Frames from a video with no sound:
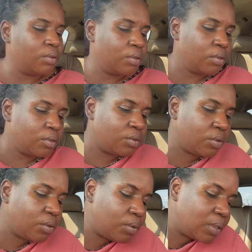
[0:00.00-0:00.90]
Yeah. So,
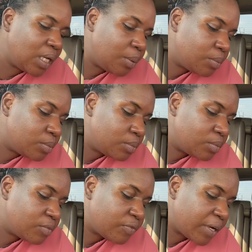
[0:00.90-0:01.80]
yam,
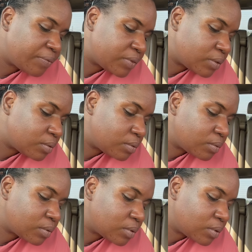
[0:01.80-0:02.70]

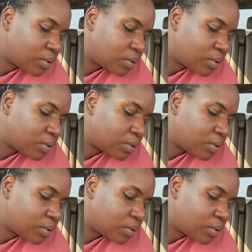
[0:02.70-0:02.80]
5,000.